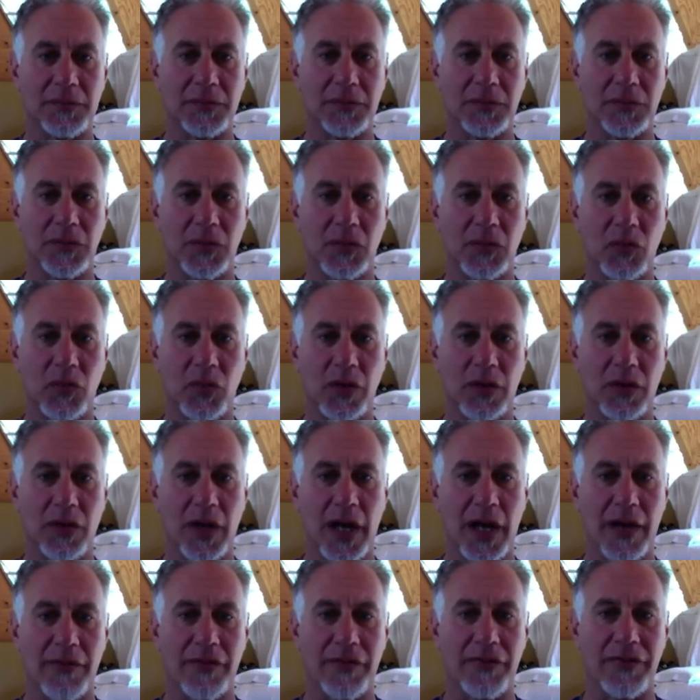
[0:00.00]
we'll
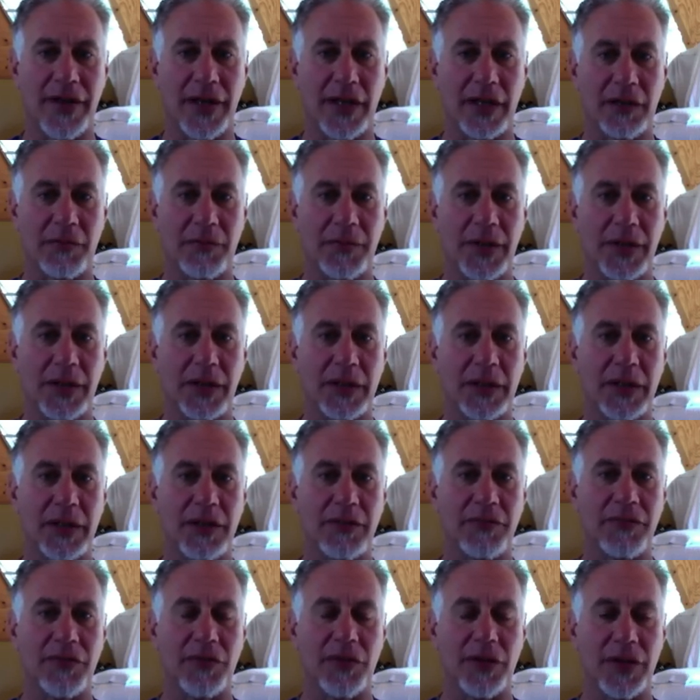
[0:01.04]
have availability
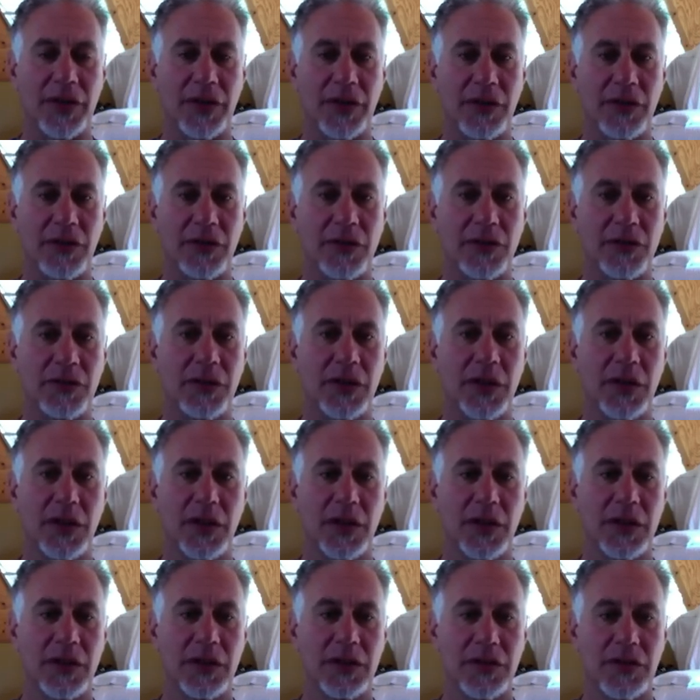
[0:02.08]
for you
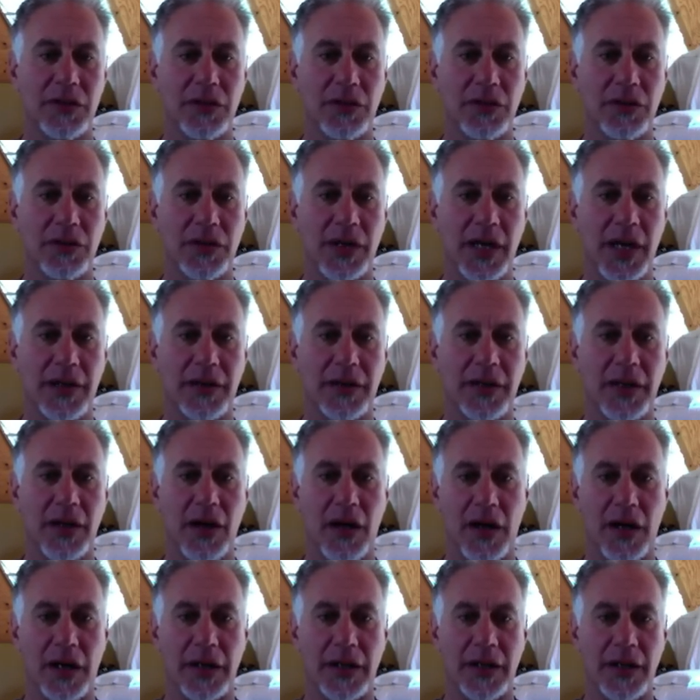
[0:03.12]
to get the
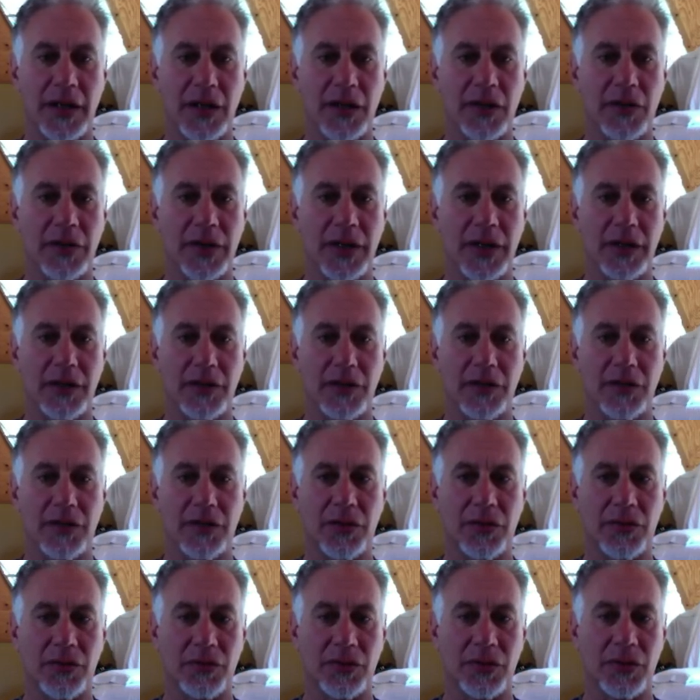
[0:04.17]
audio either
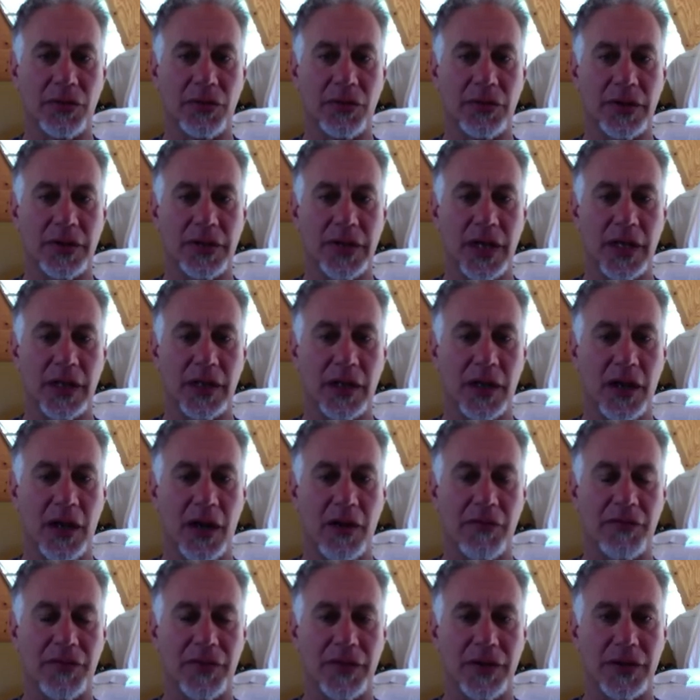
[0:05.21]
through the
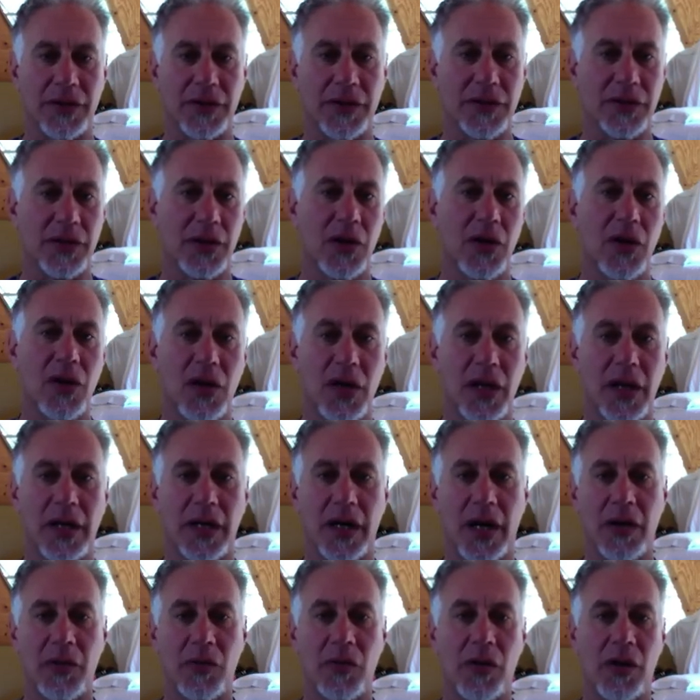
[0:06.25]
teleconference, and
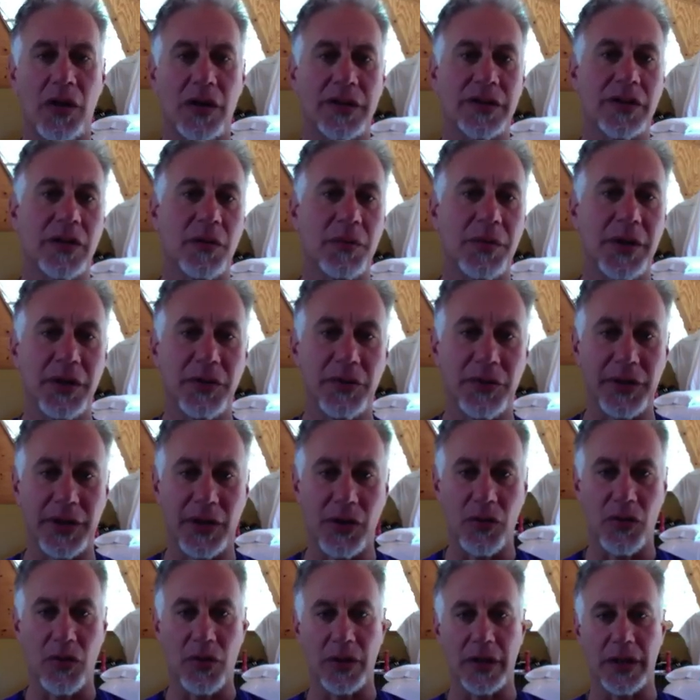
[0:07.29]
I will also be
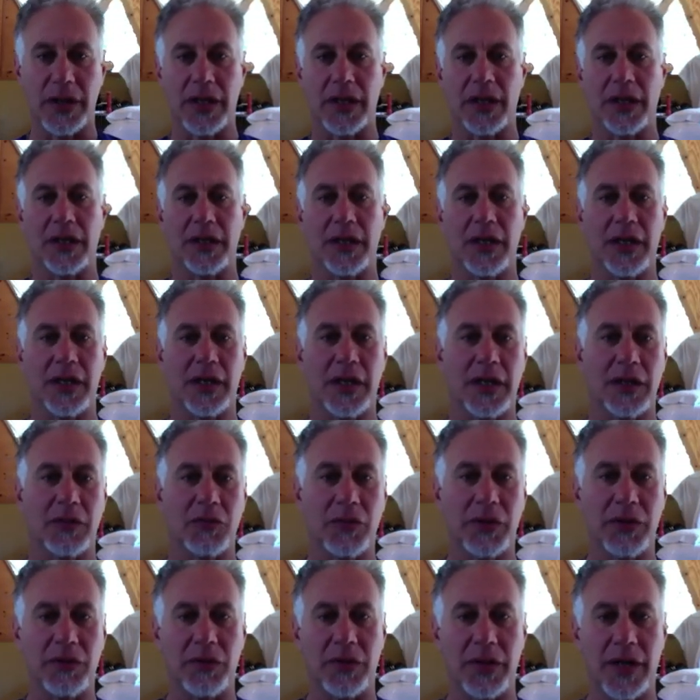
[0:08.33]
recording it and
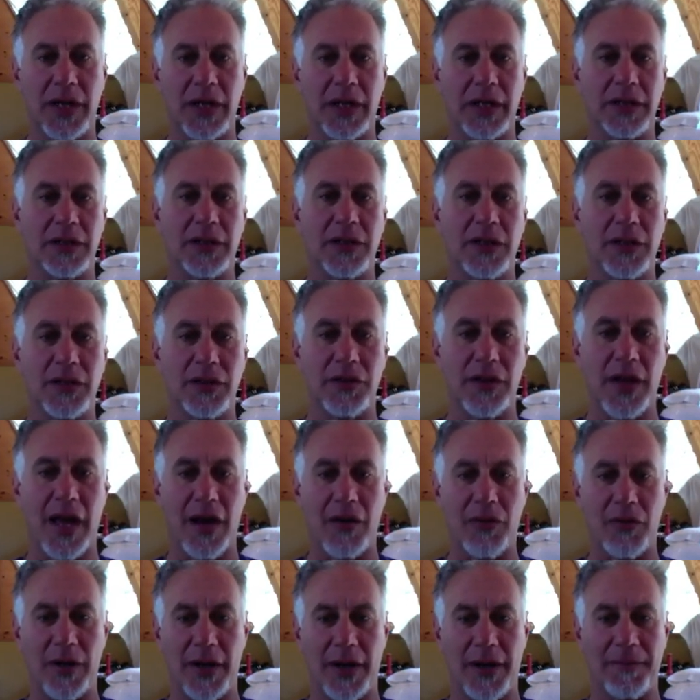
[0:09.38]
we will get it to you
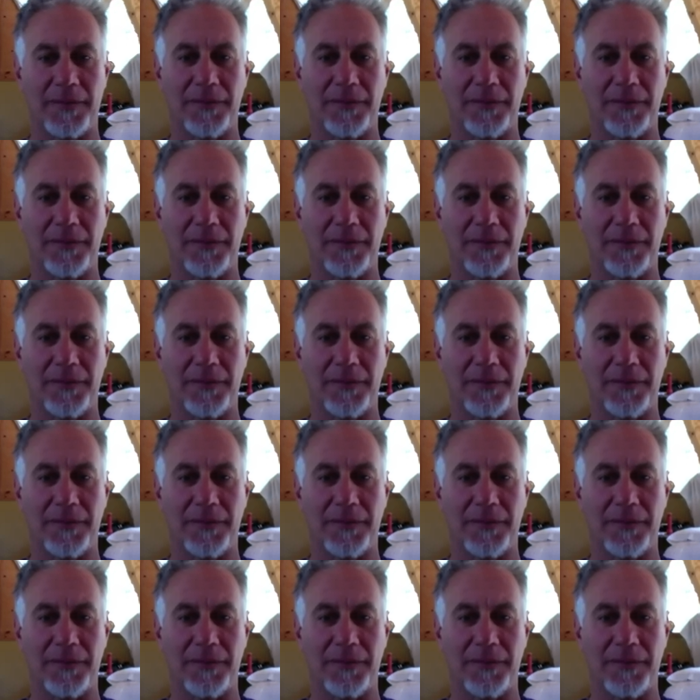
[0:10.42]
that way.